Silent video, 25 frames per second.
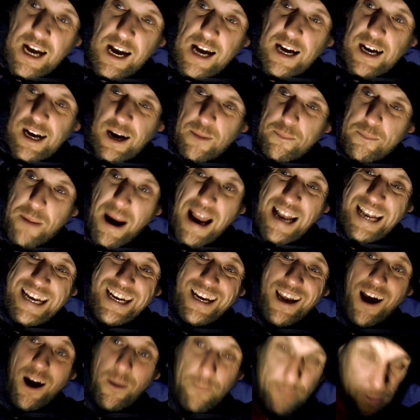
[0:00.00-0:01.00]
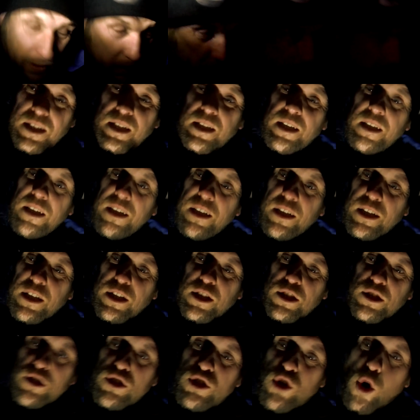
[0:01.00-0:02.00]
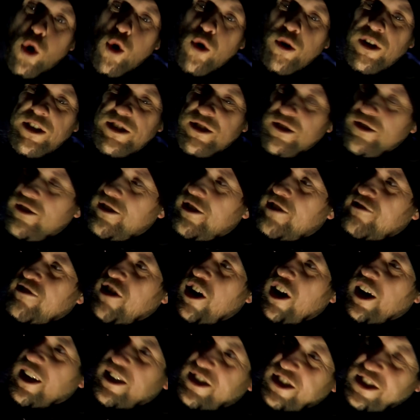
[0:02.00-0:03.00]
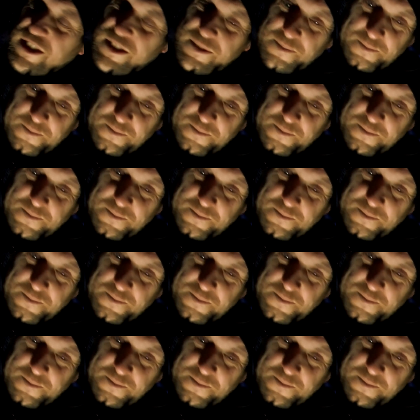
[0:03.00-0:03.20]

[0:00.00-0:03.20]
I'm packing up. Dawn is on the horizon.